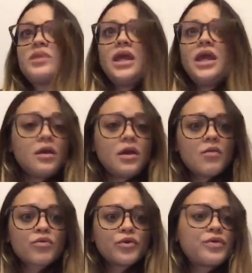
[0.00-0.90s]
it
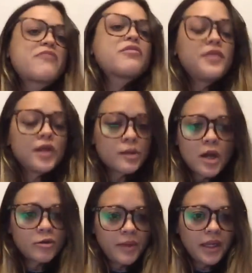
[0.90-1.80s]
ruined everything
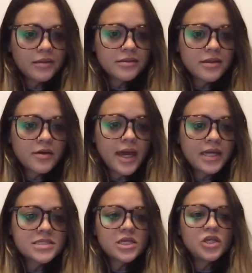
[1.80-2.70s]
around me. Okay,
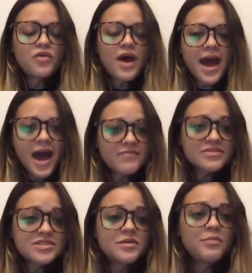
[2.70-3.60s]
so you have
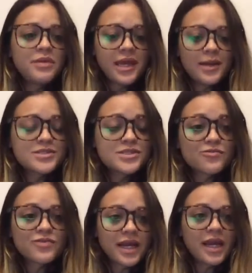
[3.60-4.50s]
to be able to
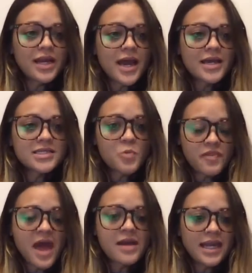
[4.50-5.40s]
recognize when
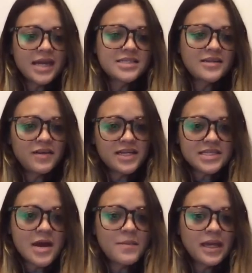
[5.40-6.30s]
that negativity is
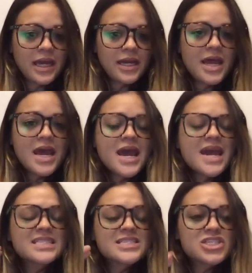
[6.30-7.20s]
coming in
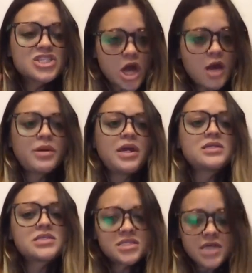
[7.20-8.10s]
and stop it and
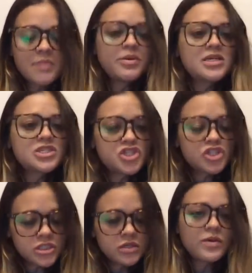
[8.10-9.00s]
stop it as
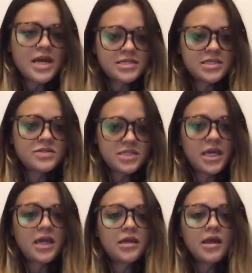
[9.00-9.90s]
soon as you see
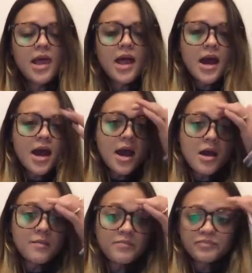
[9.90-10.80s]
it. Um,